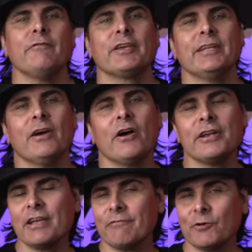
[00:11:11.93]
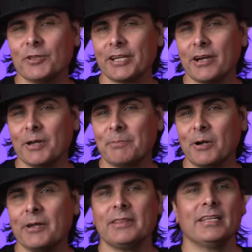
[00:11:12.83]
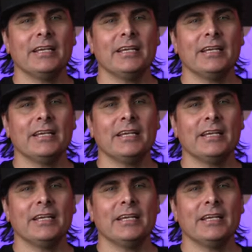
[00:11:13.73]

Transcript: If you can only afford the GoPro,